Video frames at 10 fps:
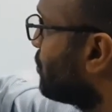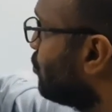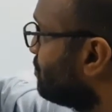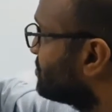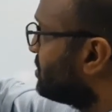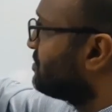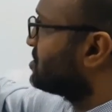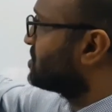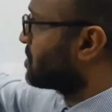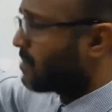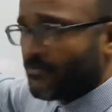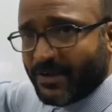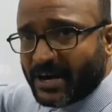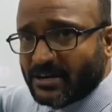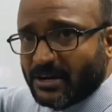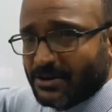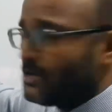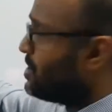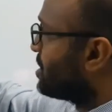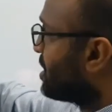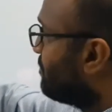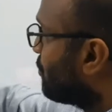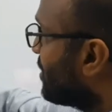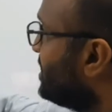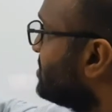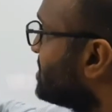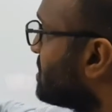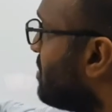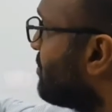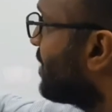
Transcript: groups of the sigma factor different sigma